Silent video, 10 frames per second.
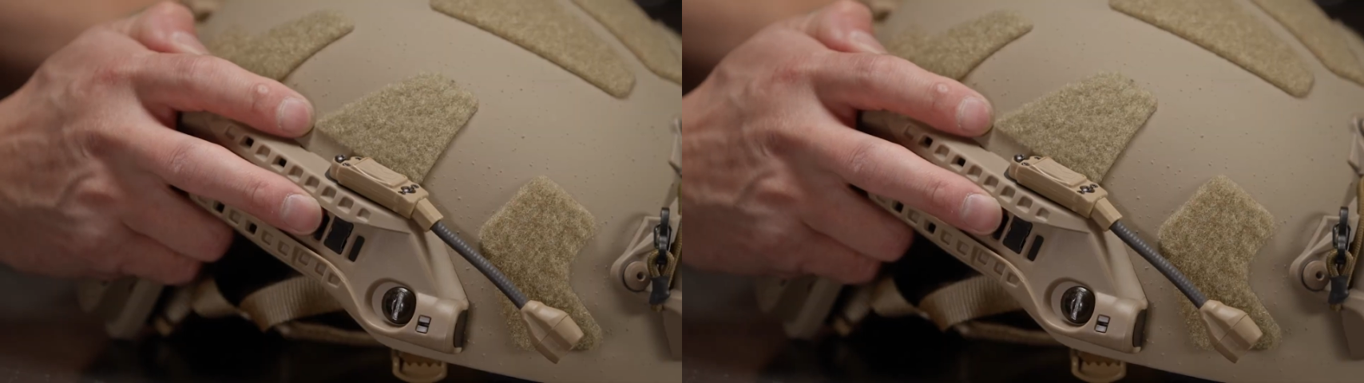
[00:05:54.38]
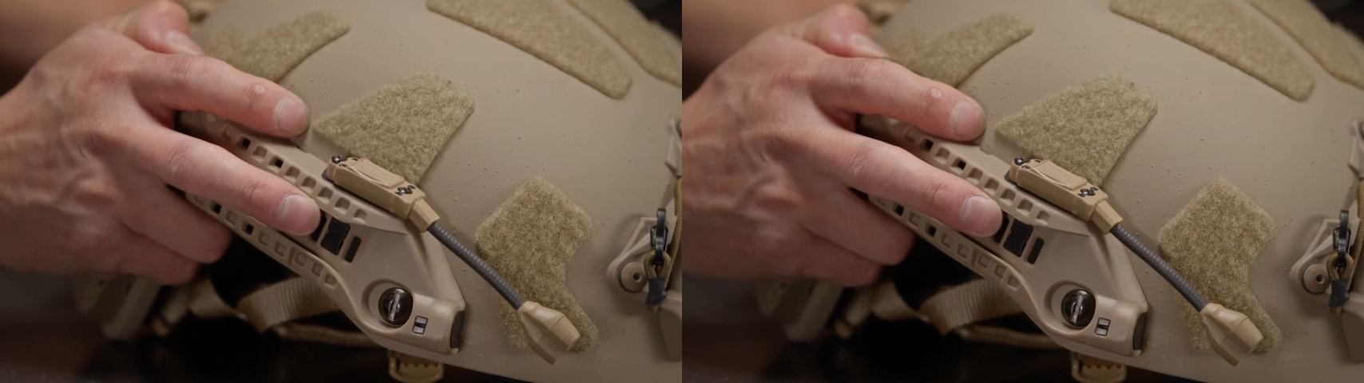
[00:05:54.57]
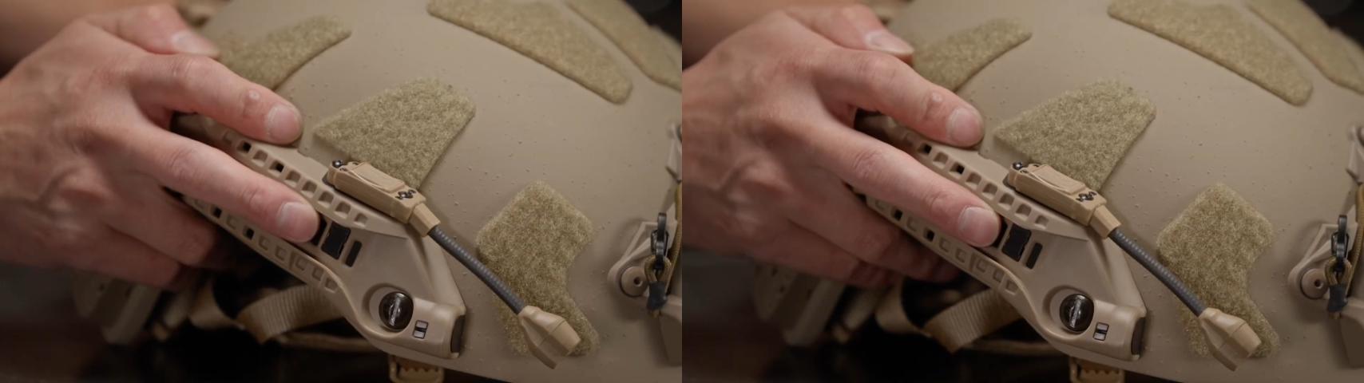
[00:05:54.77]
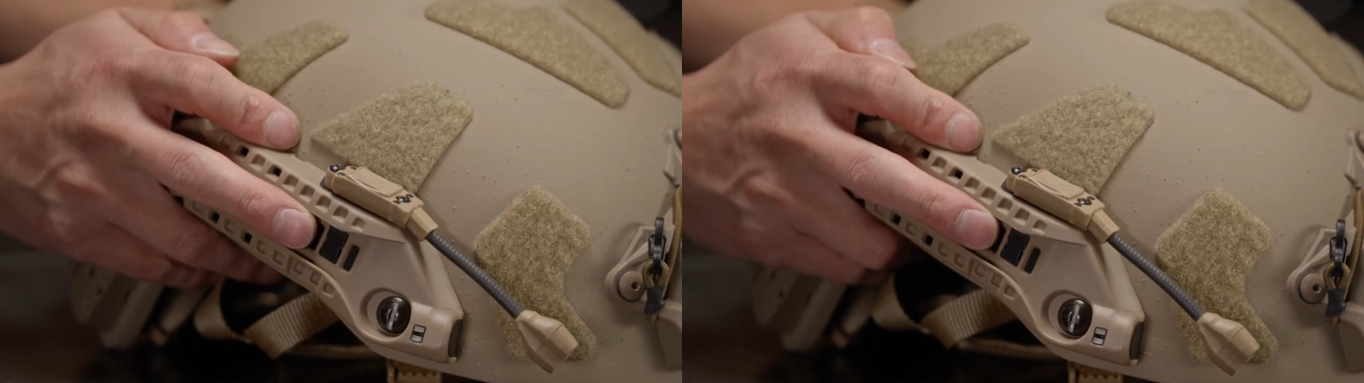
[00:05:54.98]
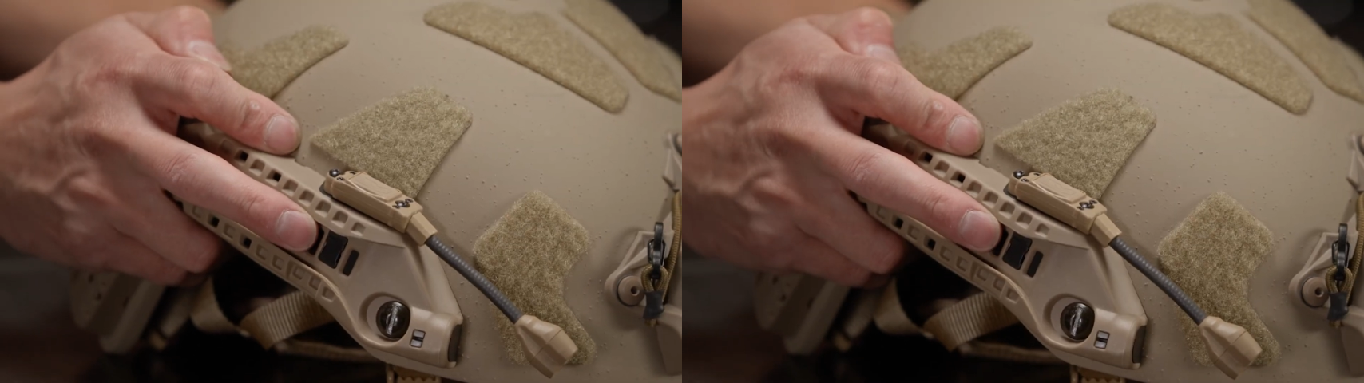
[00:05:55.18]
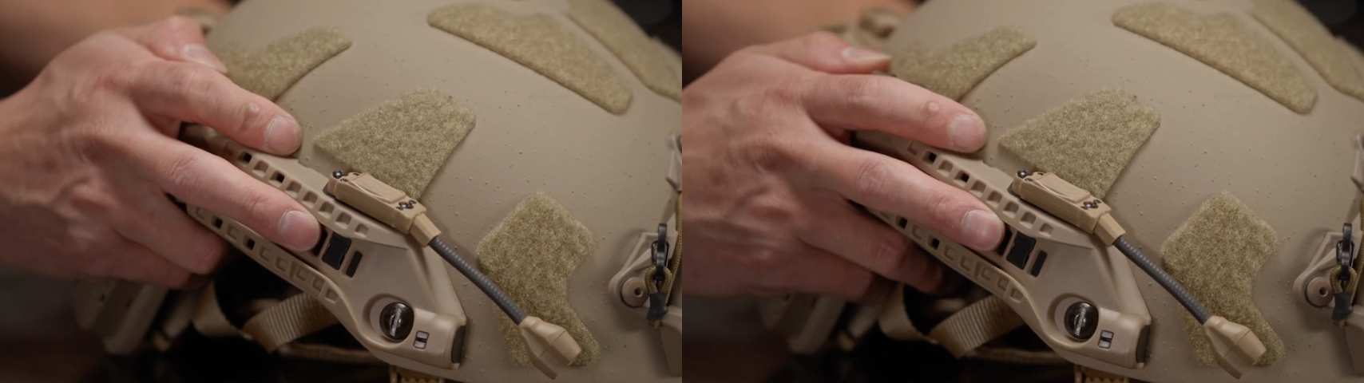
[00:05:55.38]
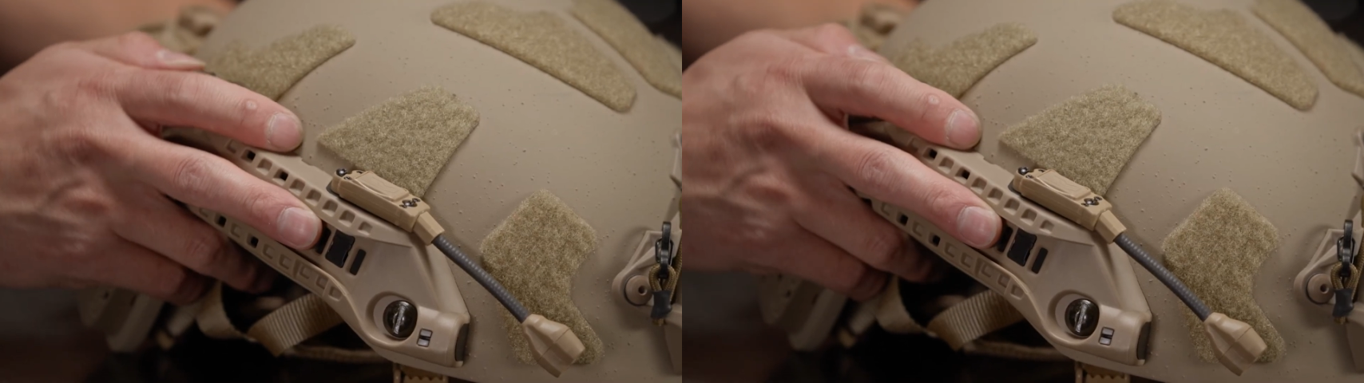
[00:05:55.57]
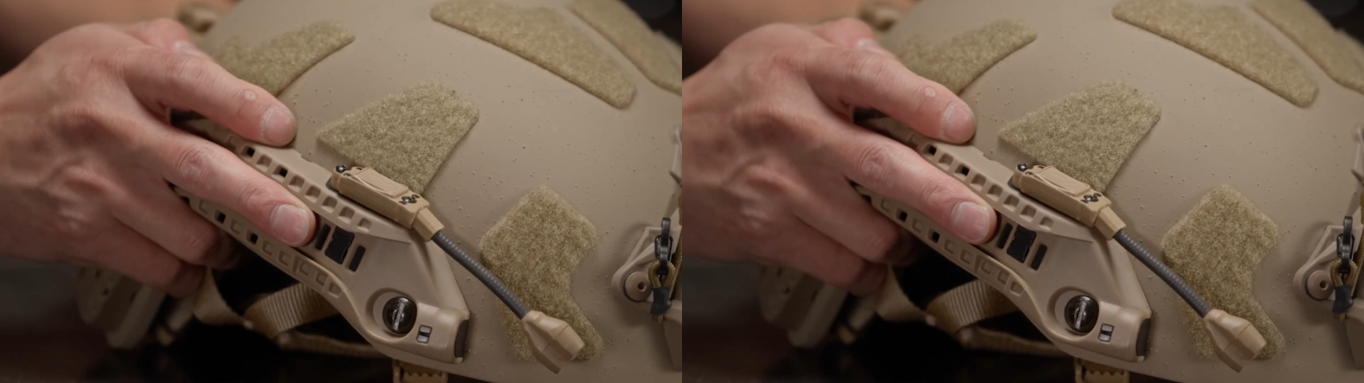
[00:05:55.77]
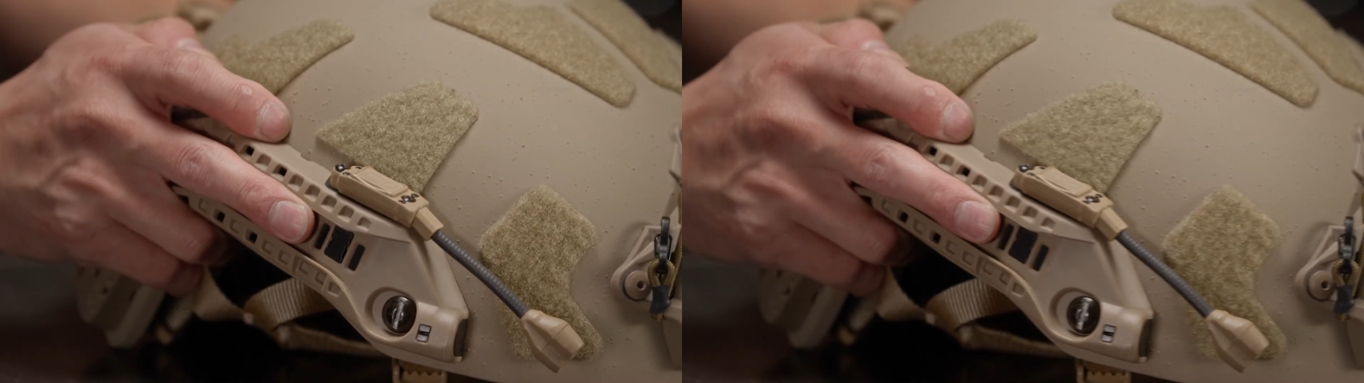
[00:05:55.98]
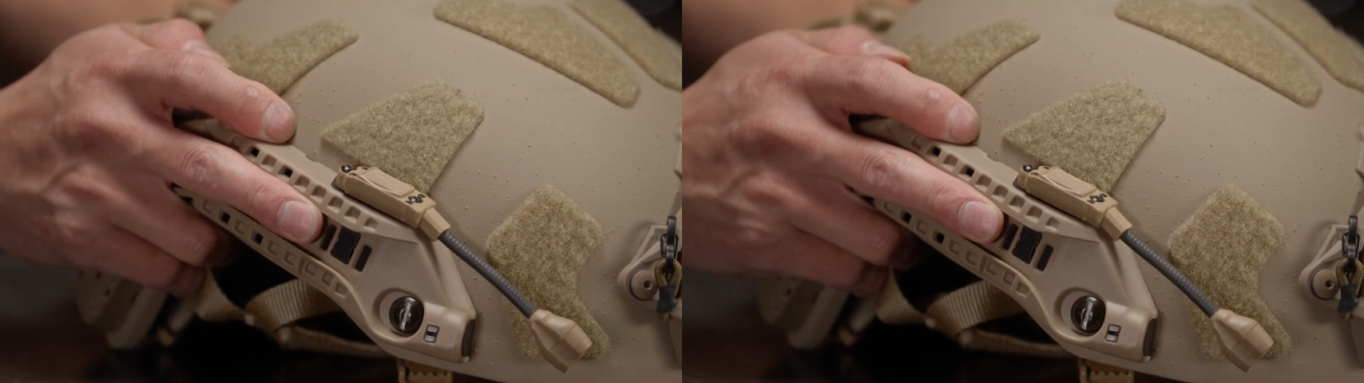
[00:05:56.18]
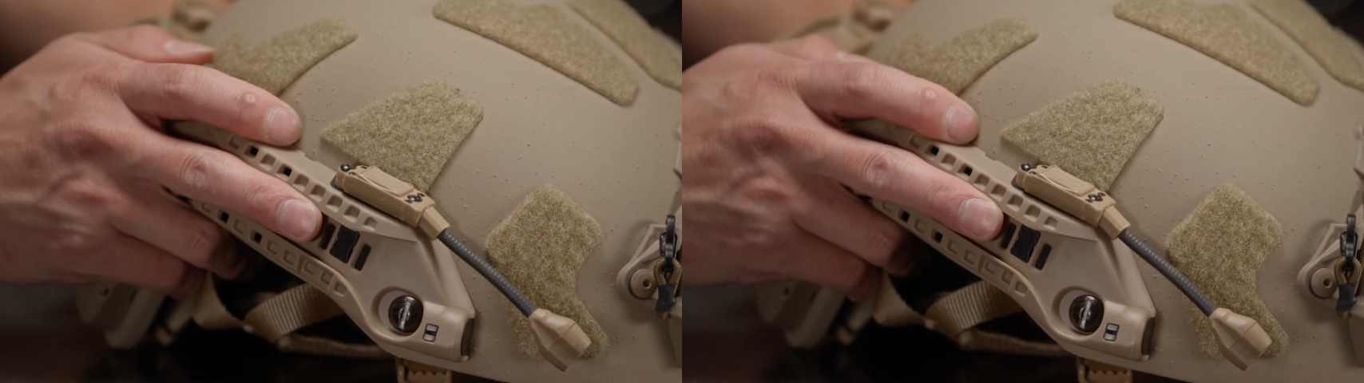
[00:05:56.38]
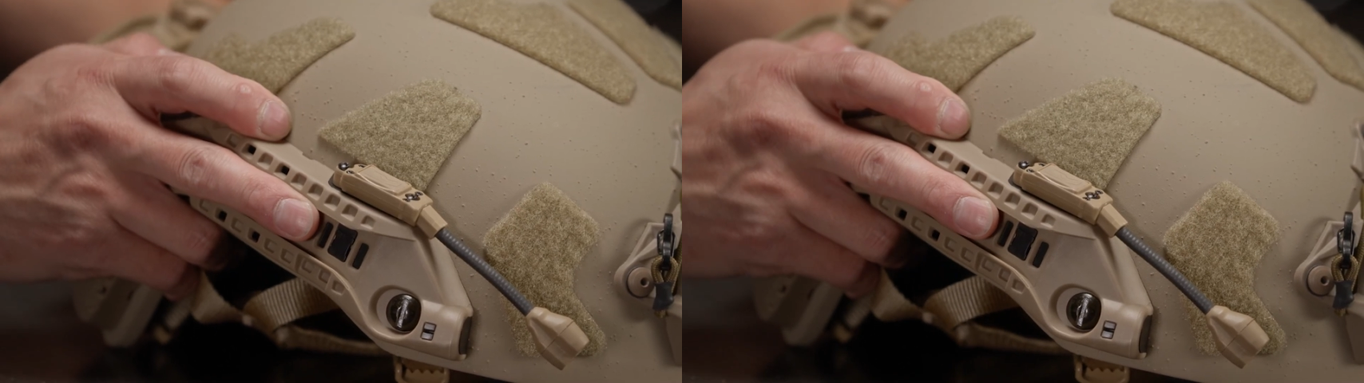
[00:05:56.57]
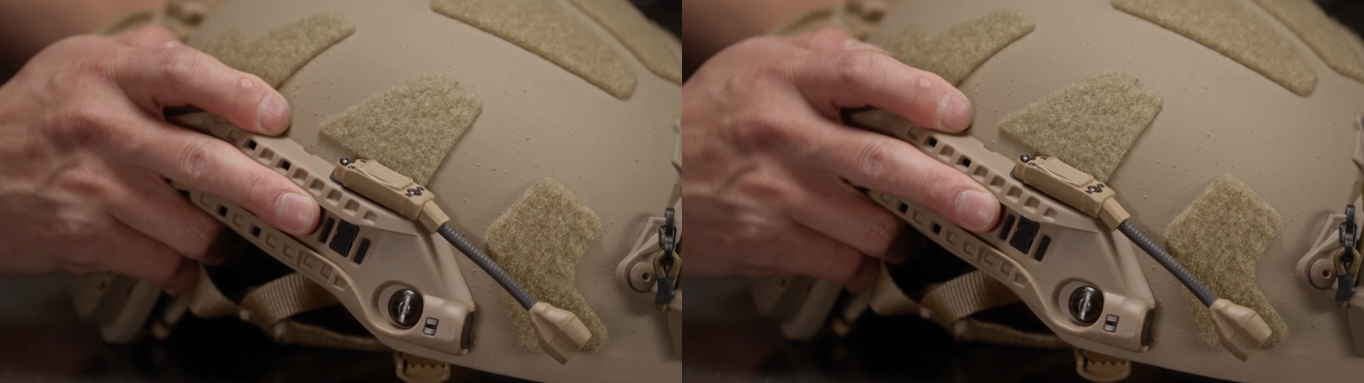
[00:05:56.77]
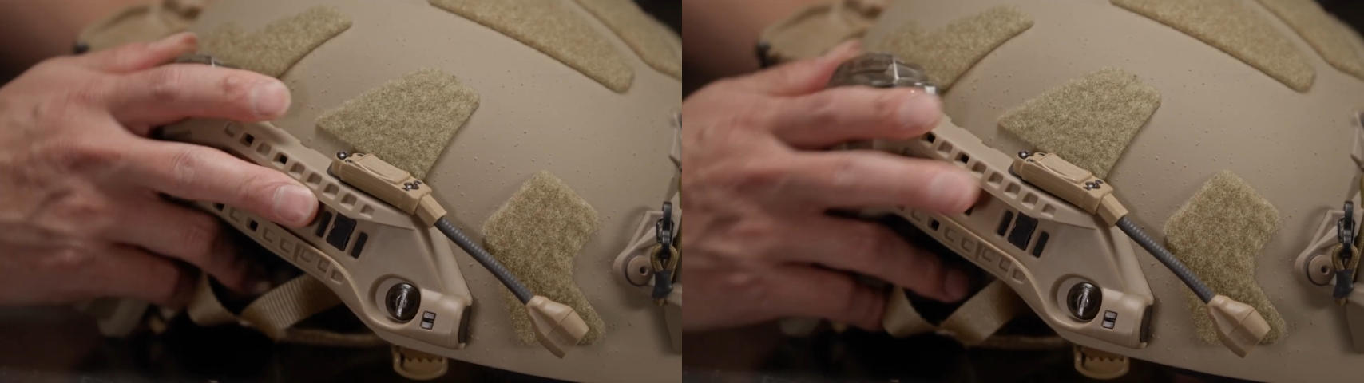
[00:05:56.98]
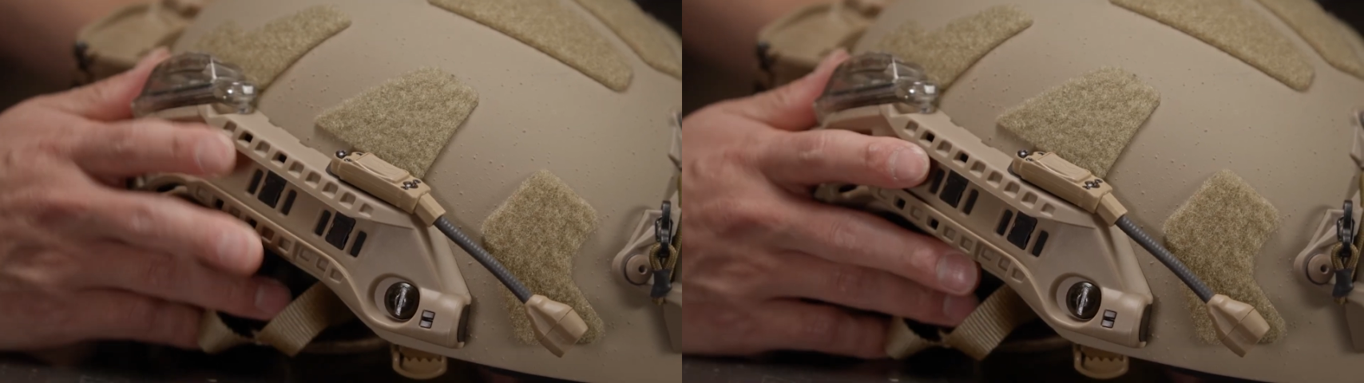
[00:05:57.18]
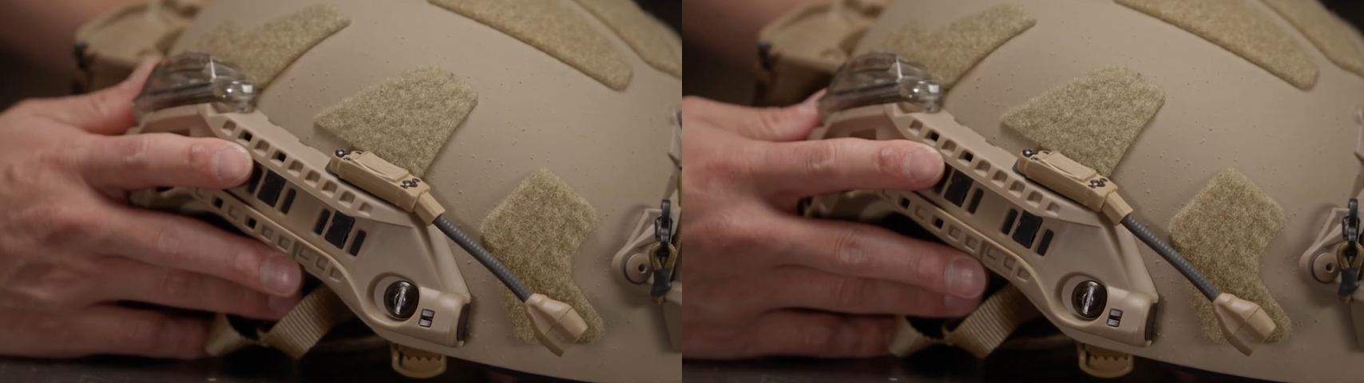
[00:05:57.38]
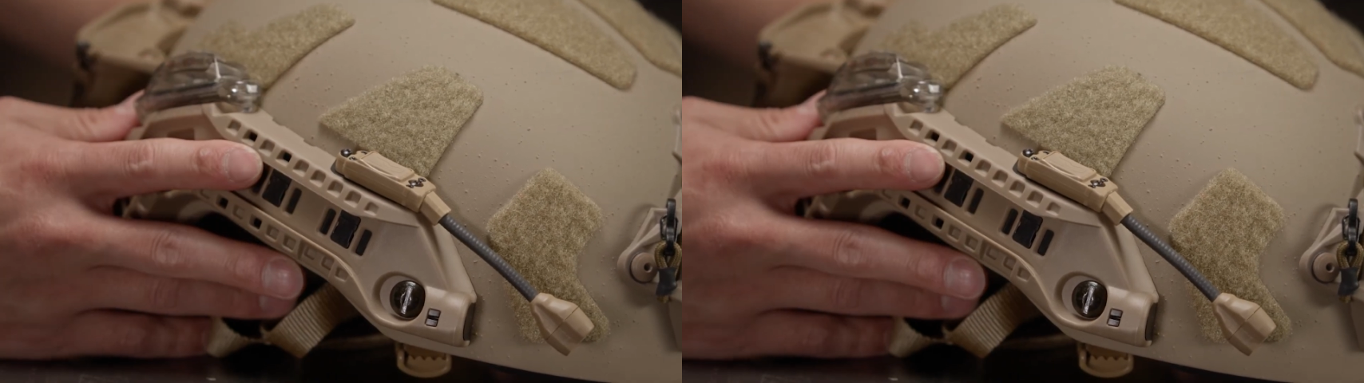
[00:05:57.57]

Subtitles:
Nobody's mouth can be seen.